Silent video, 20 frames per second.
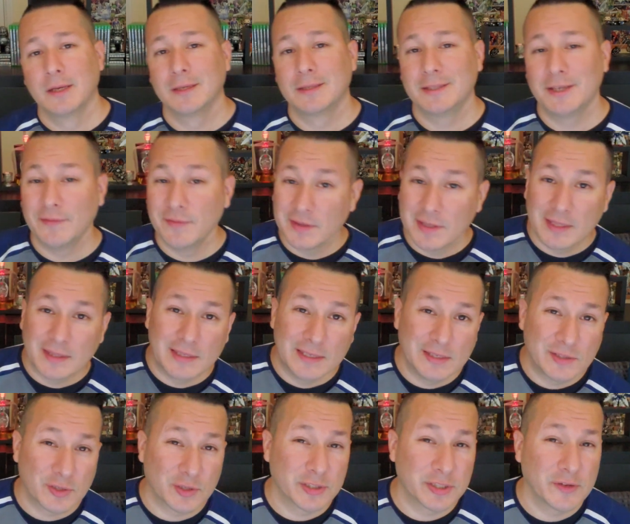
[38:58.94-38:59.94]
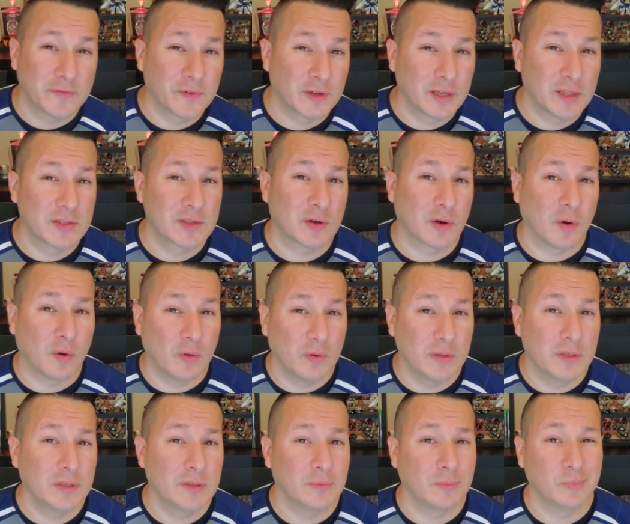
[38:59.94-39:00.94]
given that these certificates are
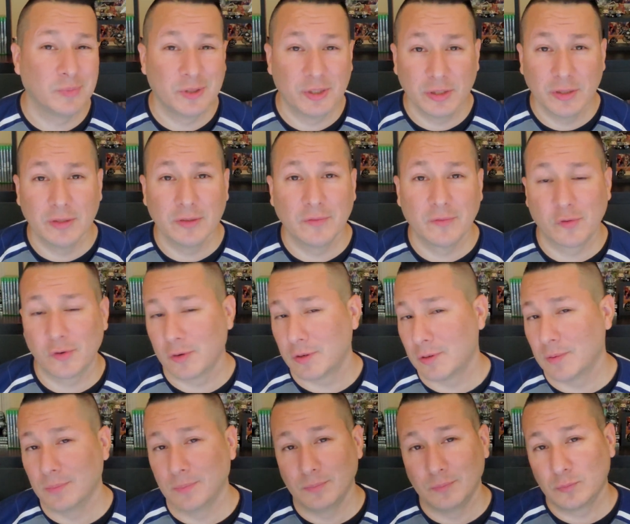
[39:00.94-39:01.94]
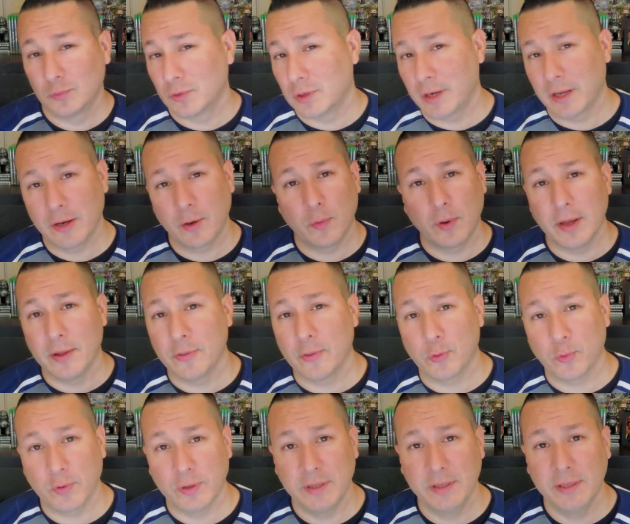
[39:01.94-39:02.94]
only good for right around
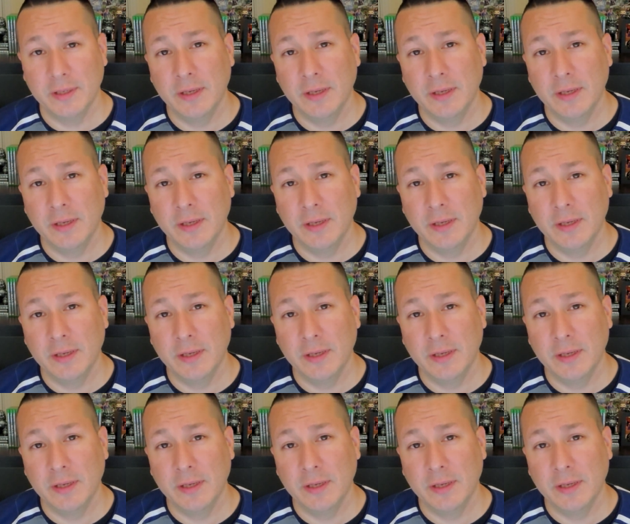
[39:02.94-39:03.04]
3